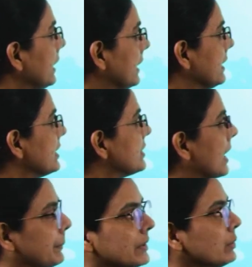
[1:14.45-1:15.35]
In this
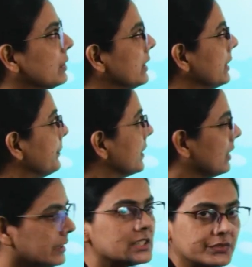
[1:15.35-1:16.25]
chapter only,
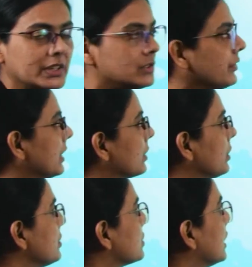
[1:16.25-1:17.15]
in this video we are
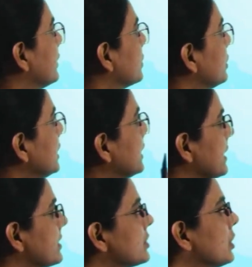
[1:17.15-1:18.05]
going to cover only the
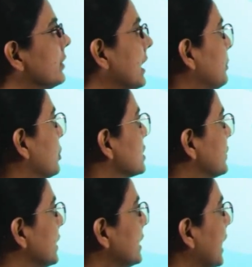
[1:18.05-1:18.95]
history of the
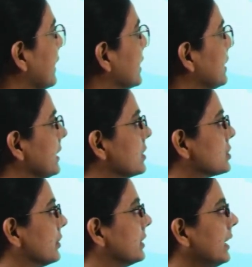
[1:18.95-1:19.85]
atmosphere and the
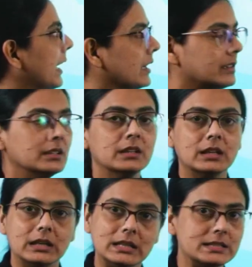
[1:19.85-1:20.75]
layers of the
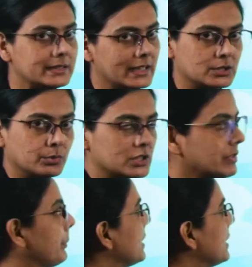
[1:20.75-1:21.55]
Earth's atmosphere.